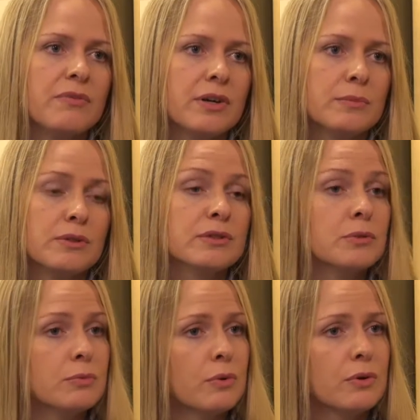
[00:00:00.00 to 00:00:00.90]
pheromone
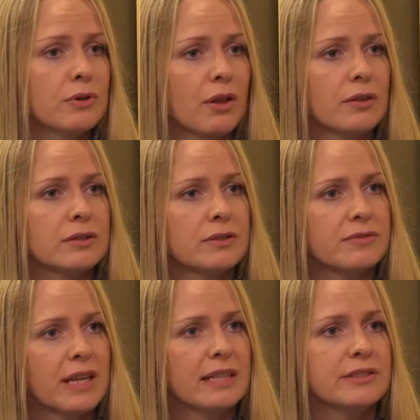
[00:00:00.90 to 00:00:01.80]
to warn others
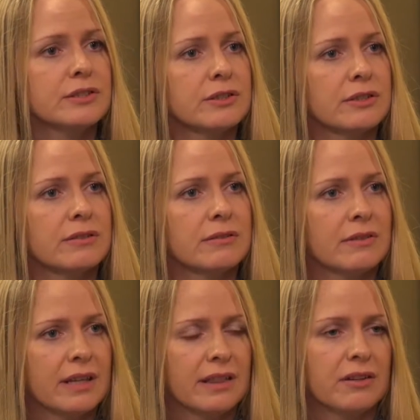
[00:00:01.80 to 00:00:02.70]
of danger
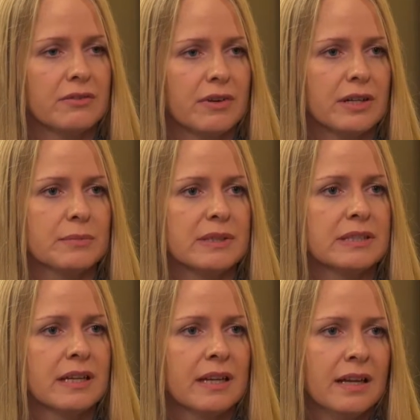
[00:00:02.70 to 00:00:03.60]
in their environment.
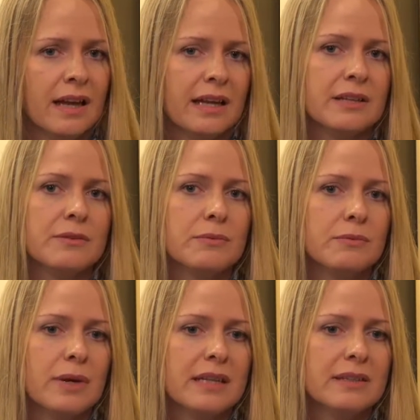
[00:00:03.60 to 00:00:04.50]
And
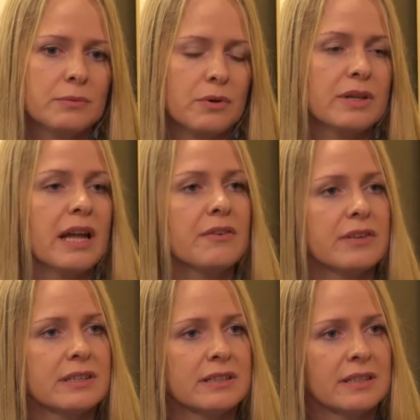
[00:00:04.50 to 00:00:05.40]
when one
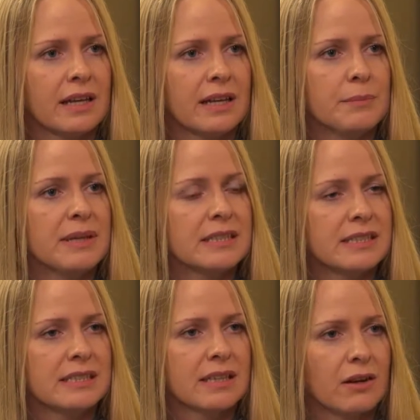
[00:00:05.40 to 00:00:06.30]
aphid emits
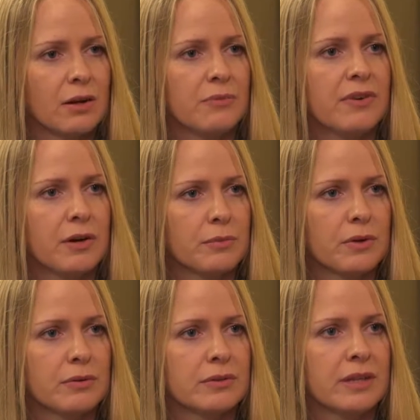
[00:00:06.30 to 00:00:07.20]
this alarm
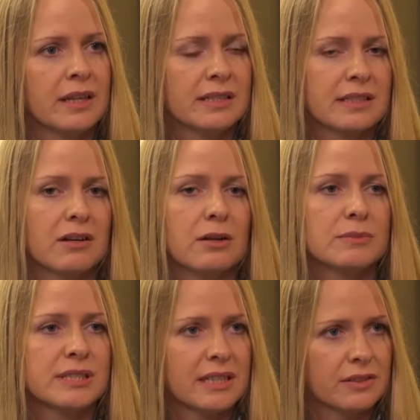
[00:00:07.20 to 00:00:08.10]
pheromone, this alarm
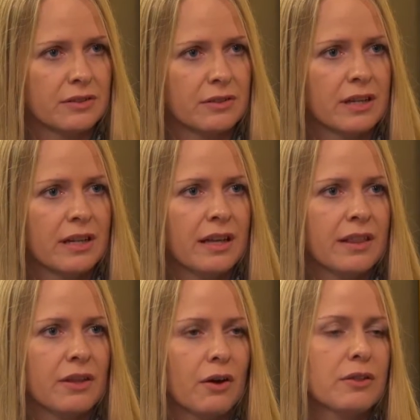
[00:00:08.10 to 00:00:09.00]
signal,
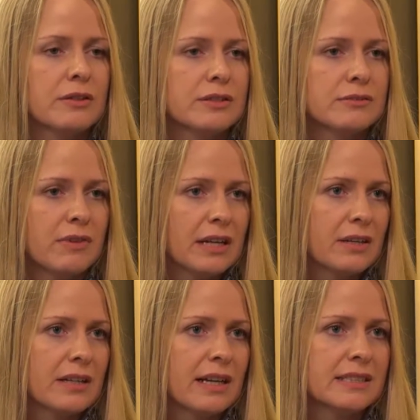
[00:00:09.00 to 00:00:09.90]
the others
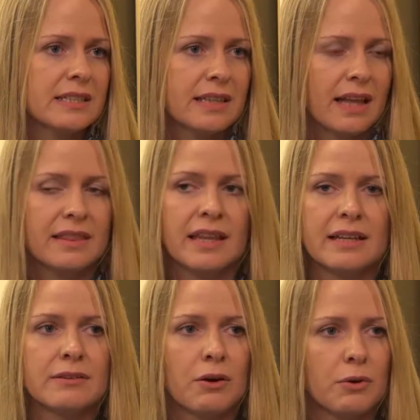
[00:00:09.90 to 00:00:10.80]
recognize it and
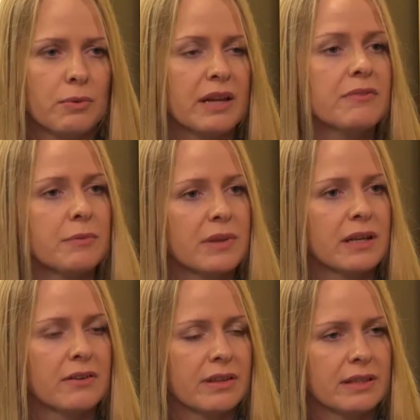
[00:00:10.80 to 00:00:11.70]
they go away from the
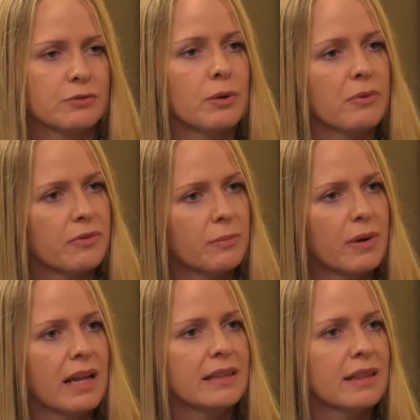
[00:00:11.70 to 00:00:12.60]
area. They drop off the
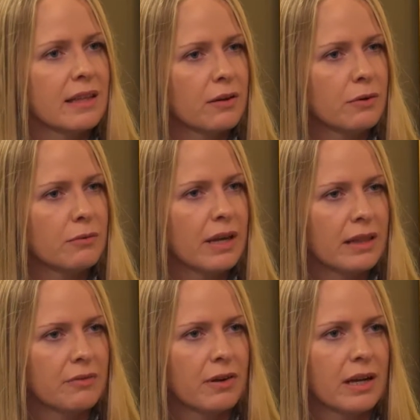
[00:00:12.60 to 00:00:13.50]
plant, they go away,
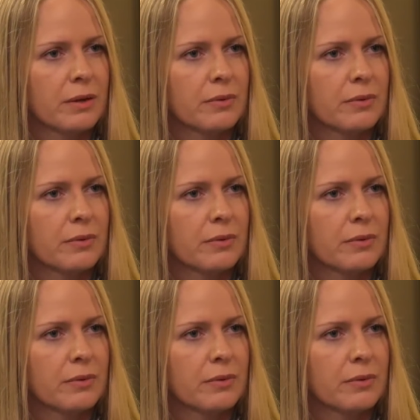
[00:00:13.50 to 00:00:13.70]
they fly